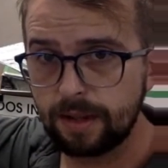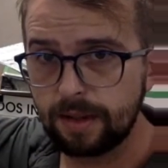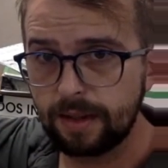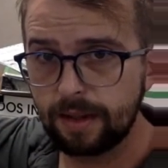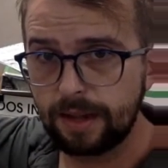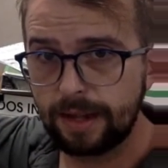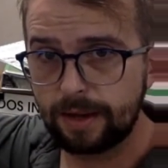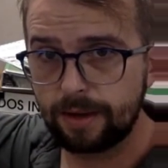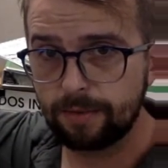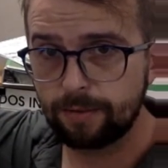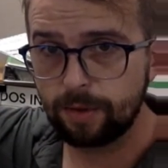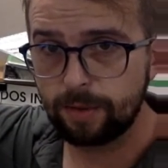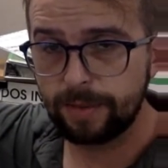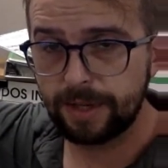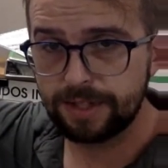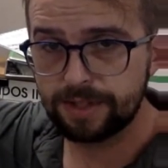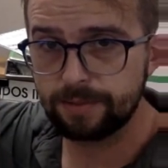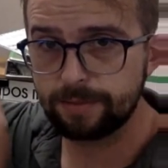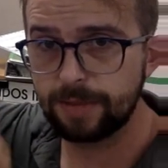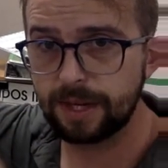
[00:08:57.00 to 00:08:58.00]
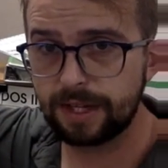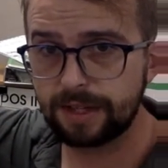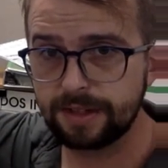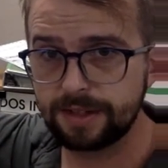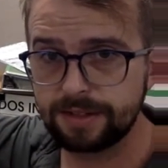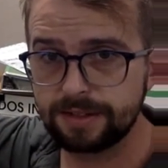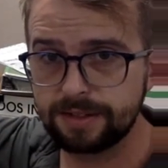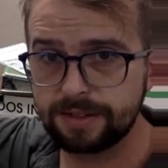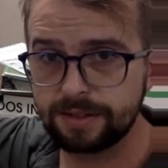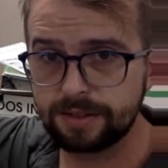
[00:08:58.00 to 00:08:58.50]
letter formation
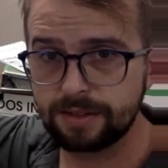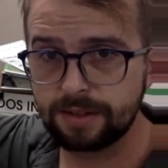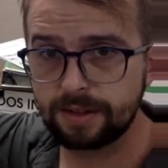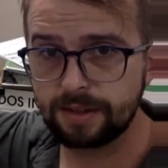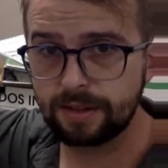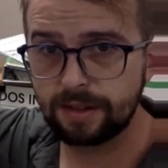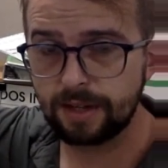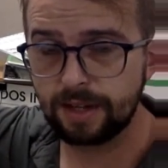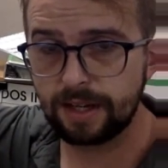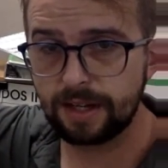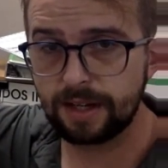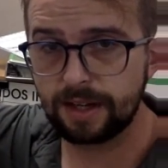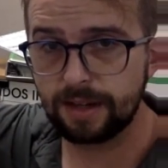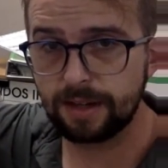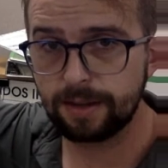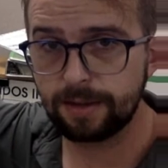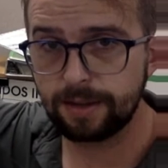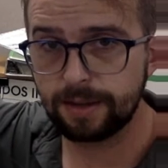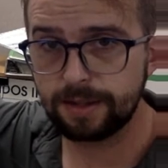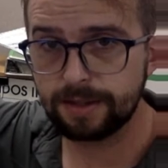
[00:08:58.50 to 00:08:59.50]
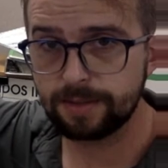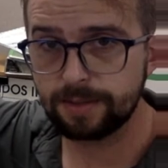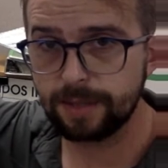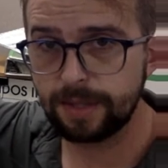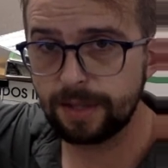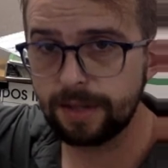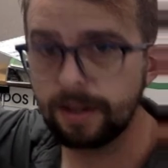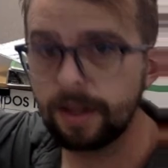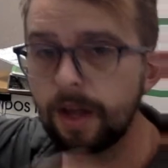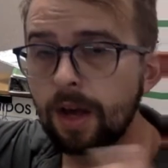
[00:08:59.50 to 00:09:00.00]
practice and coloring as
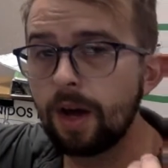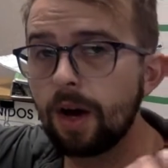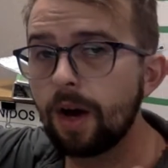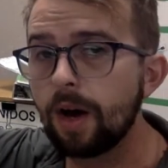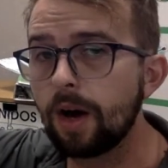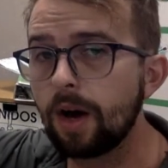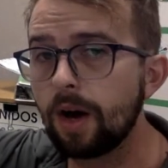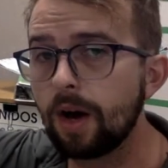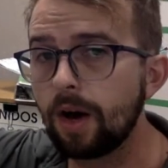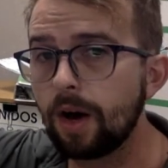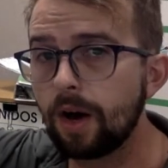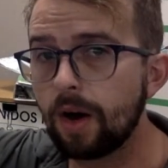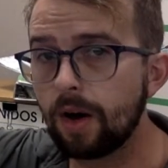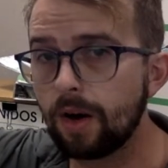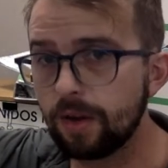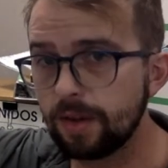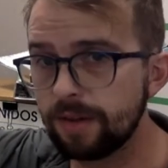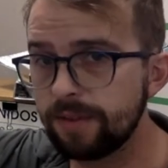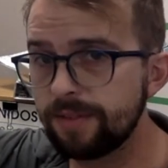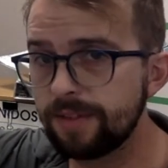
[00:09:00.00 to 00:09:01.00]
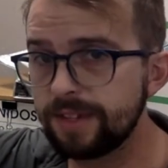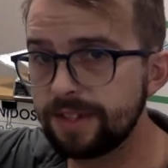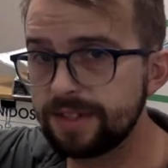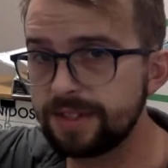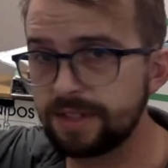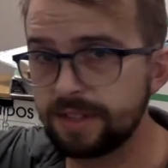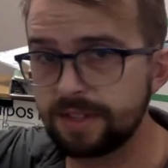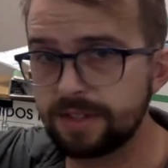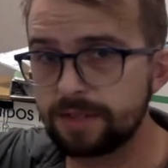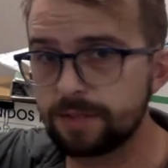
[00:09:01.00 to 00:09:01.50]
well. All of this
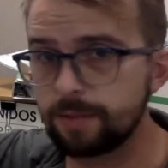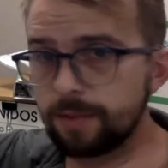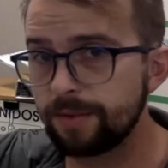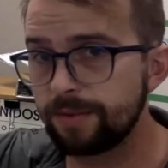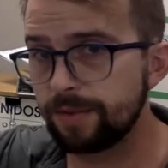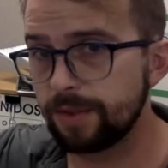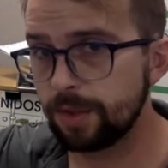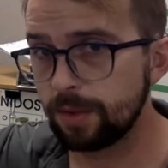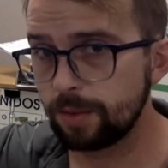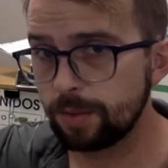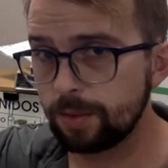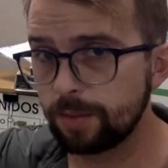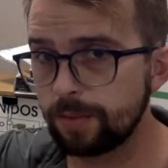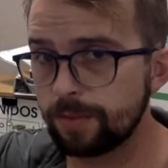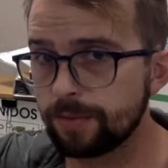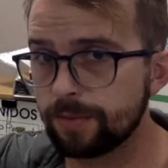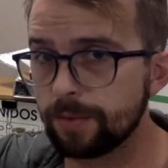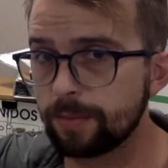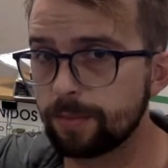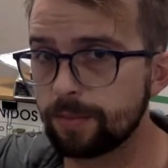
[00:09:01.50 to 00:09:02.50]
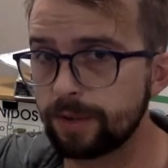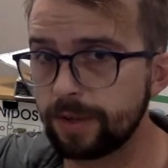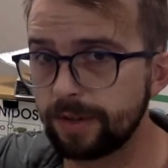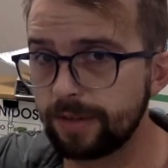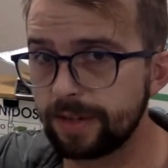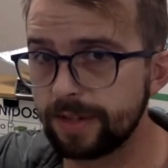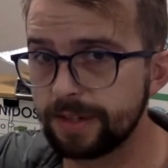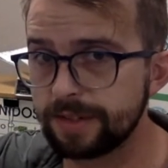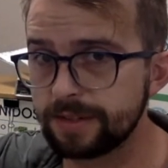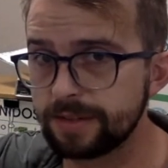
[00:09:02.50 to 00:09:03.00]
is review from
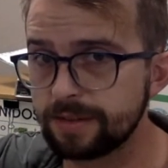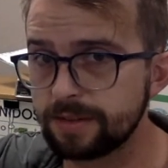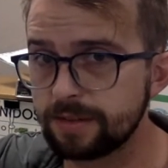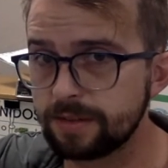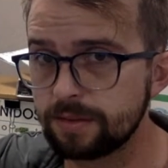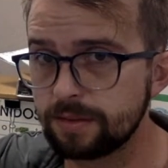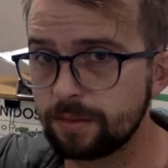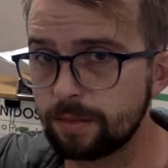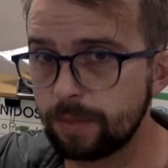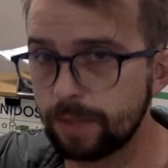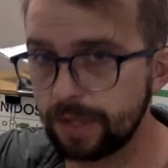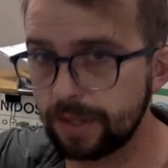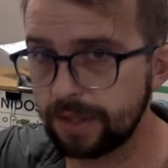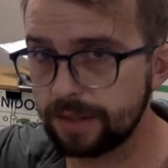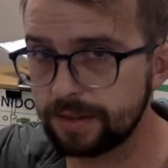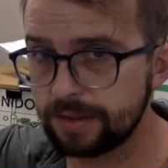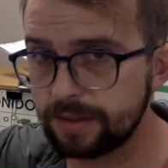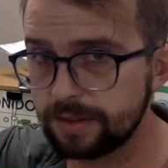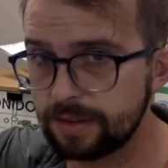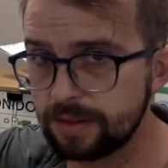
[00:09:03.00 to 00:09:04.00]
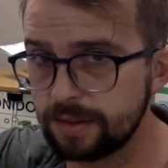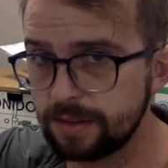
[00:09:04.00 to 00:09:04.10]
previous weeks.